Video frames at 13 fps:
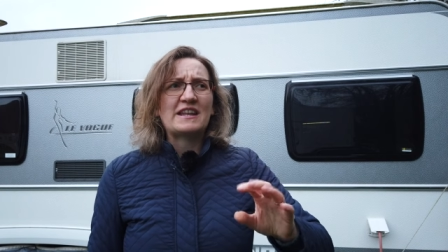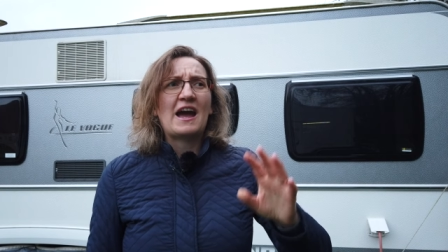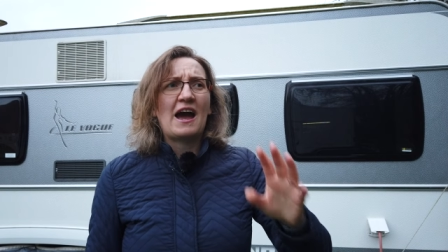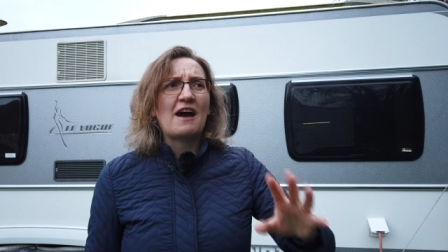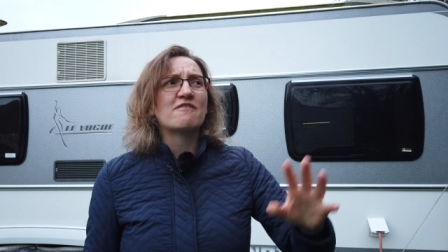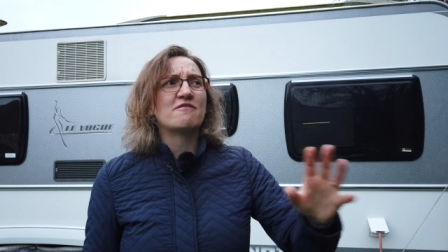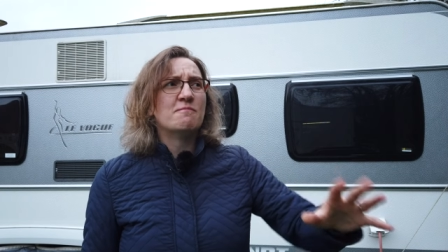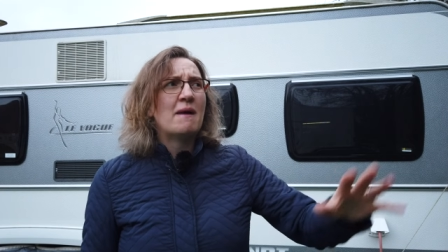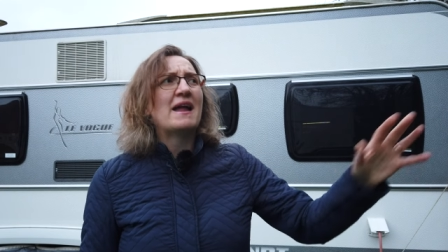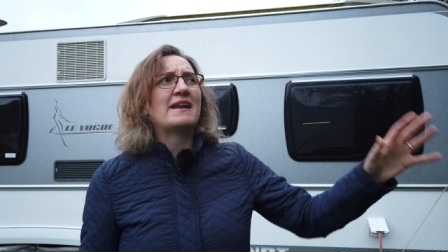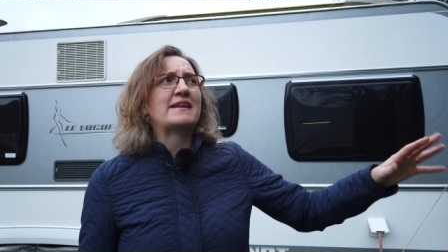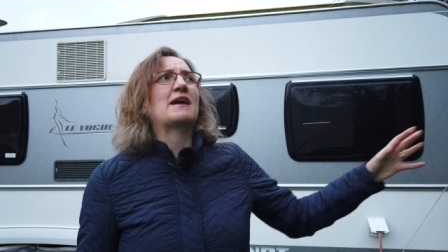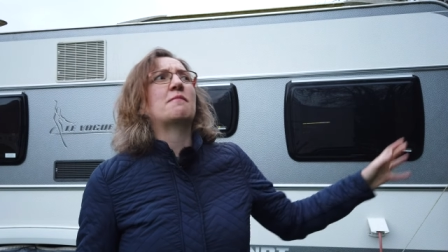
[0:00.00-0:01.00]
have
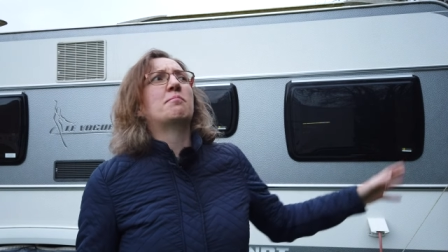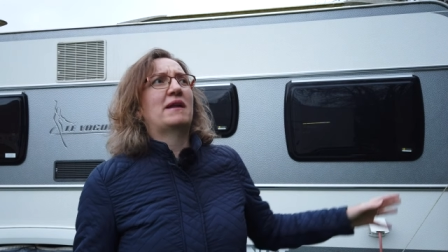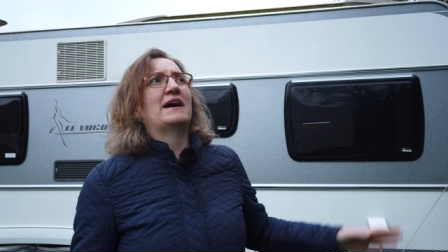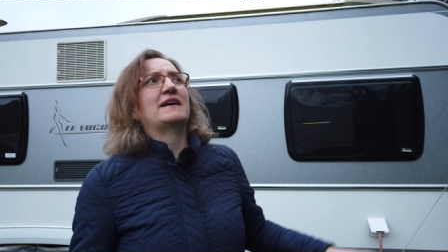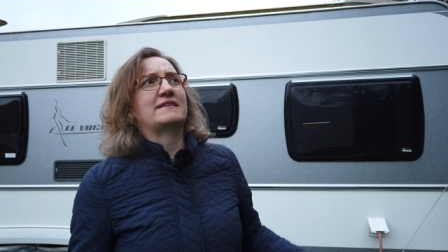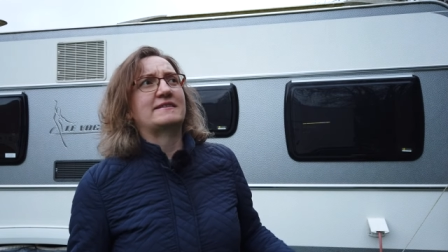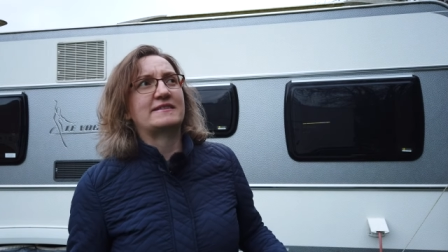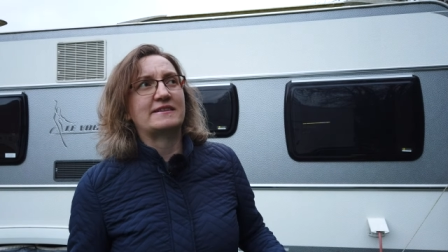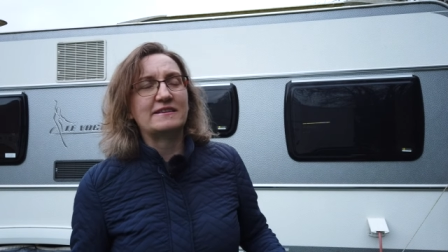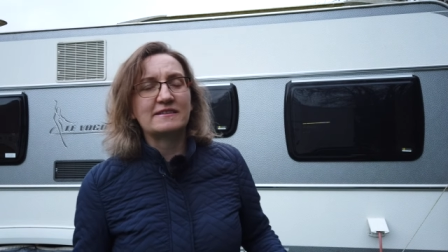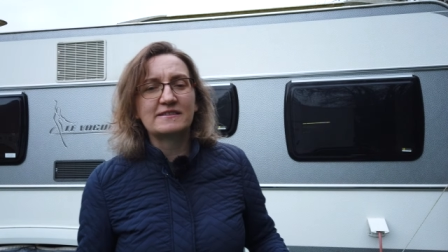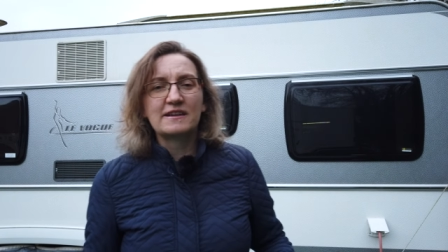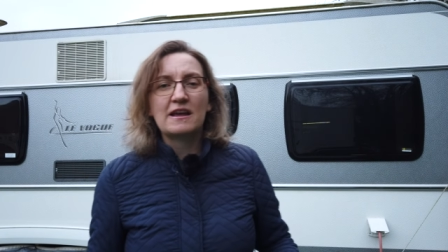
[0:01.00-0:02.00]
many
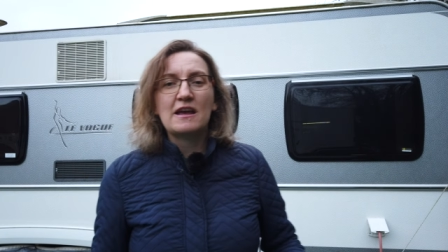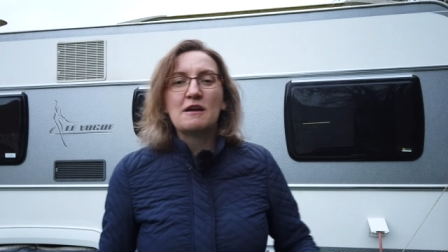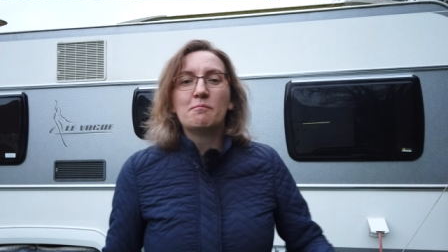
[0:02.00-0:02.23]
appliances.